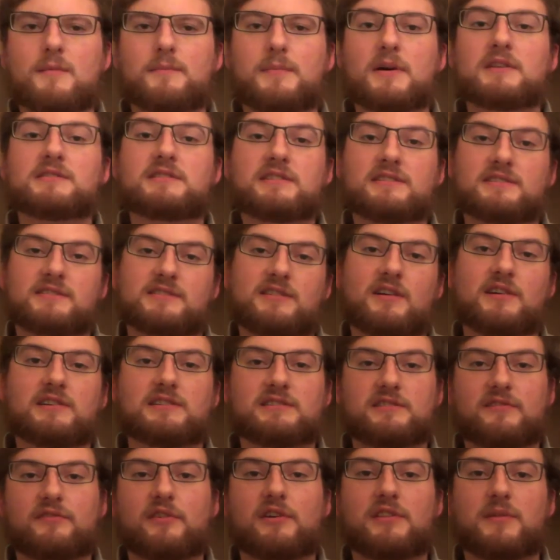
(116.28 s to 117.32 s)
Personally, as a scientist,
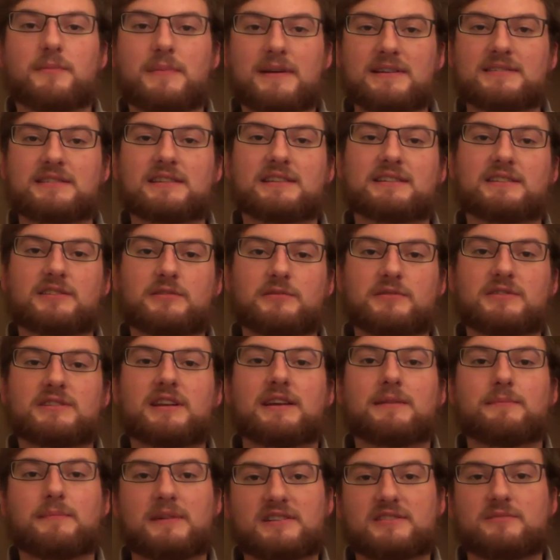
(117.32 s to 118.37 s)
I find the best thing to do is
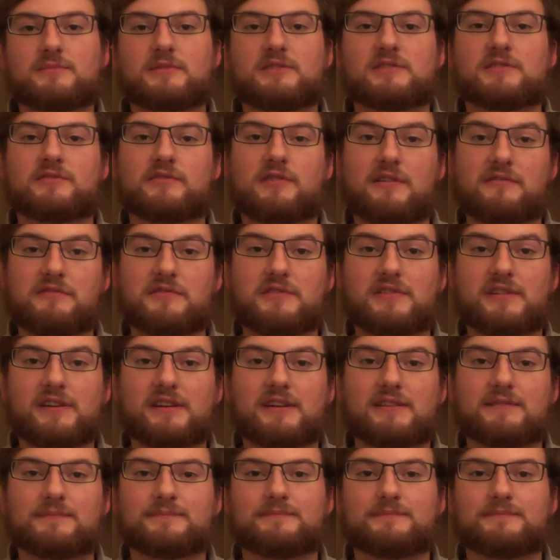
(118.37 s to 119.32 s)
take measurements for everything.